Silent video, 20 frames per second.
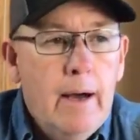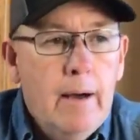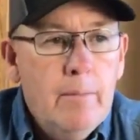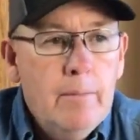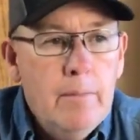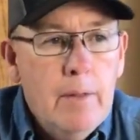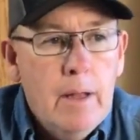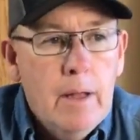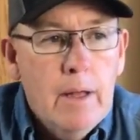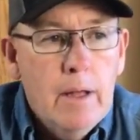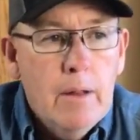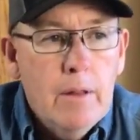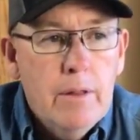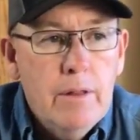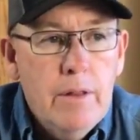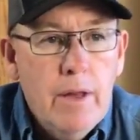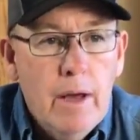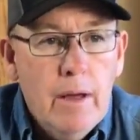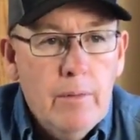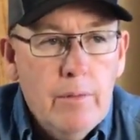Um,
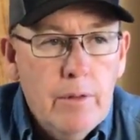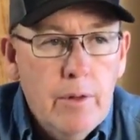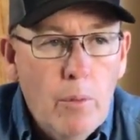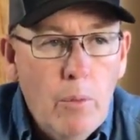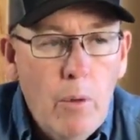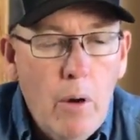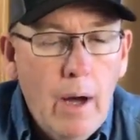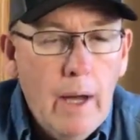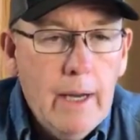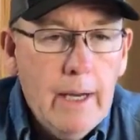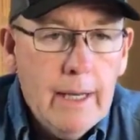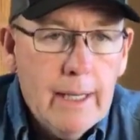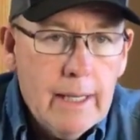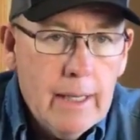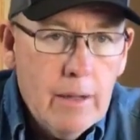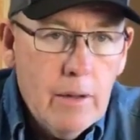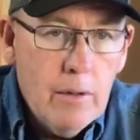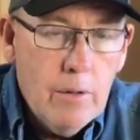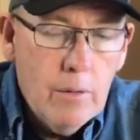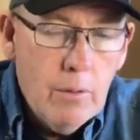the, the,
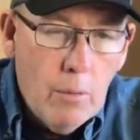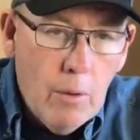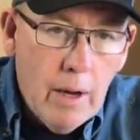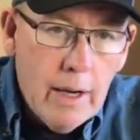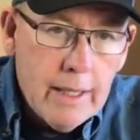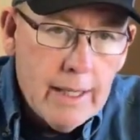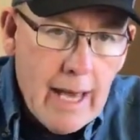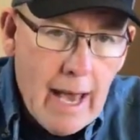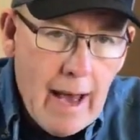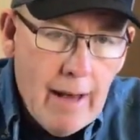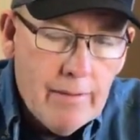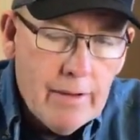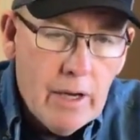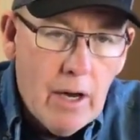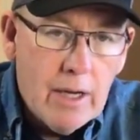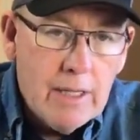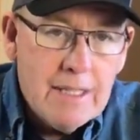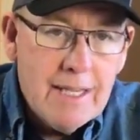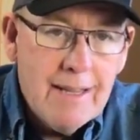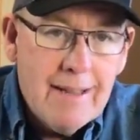one, the one
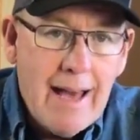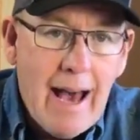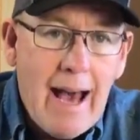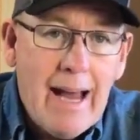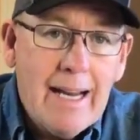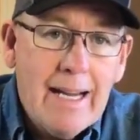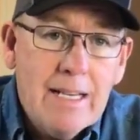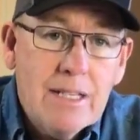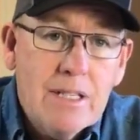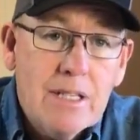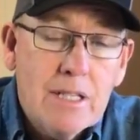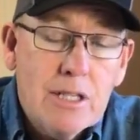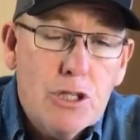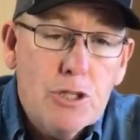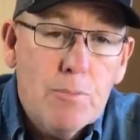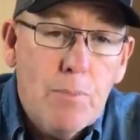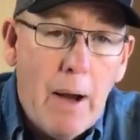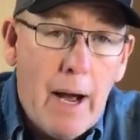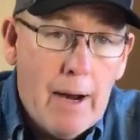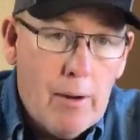caveat to that
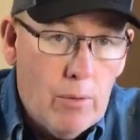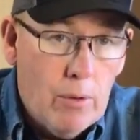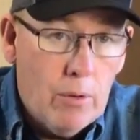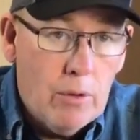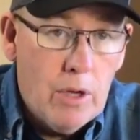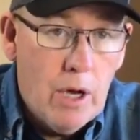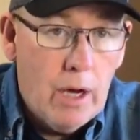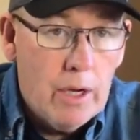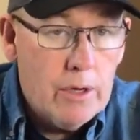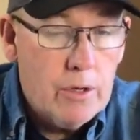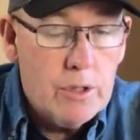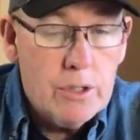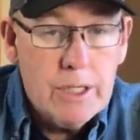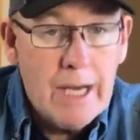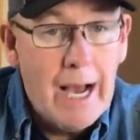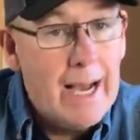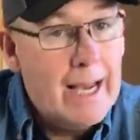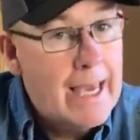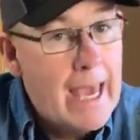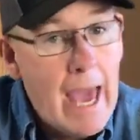is the spiral
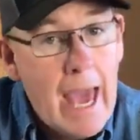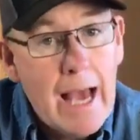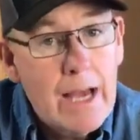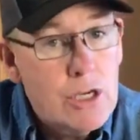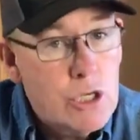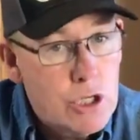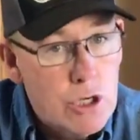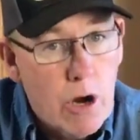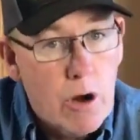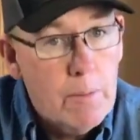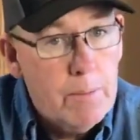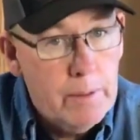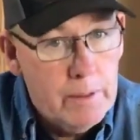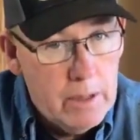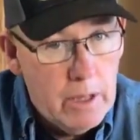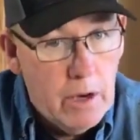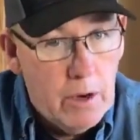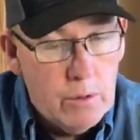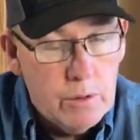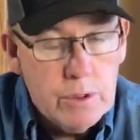cutters. I can't
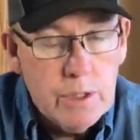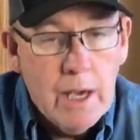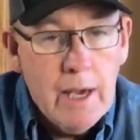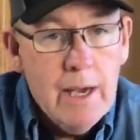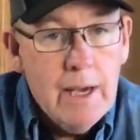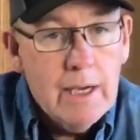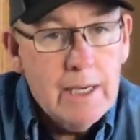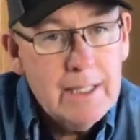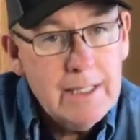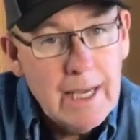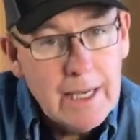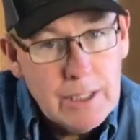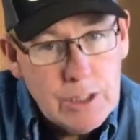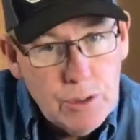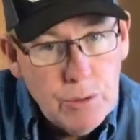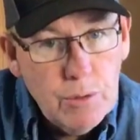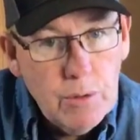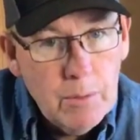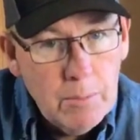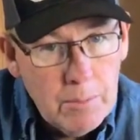sharpen those
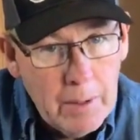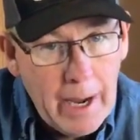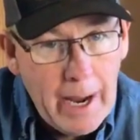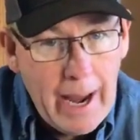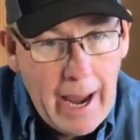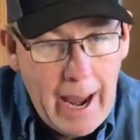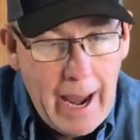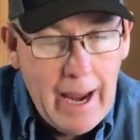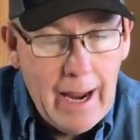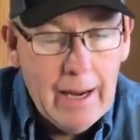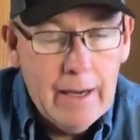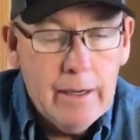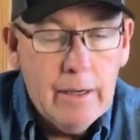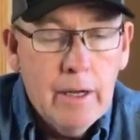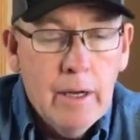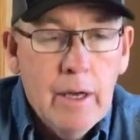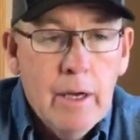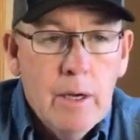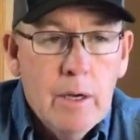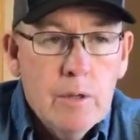because I do them by
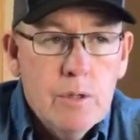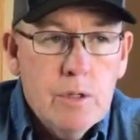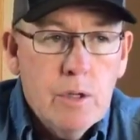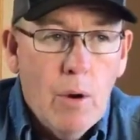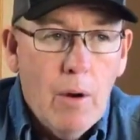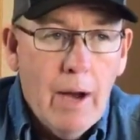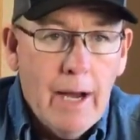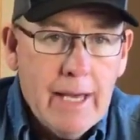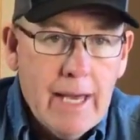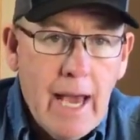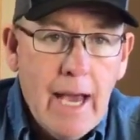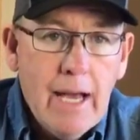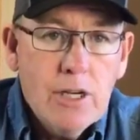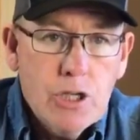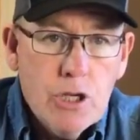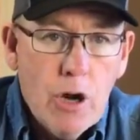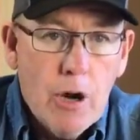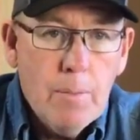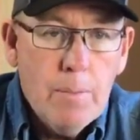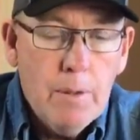hand. So I
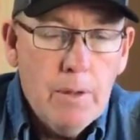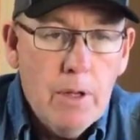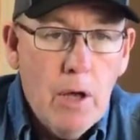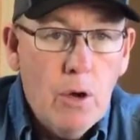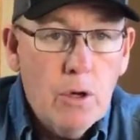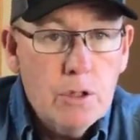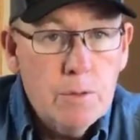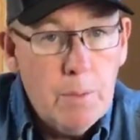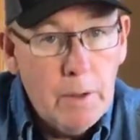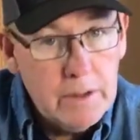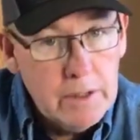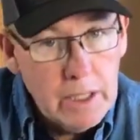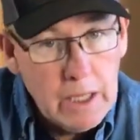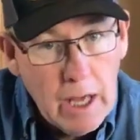can't sharpen those.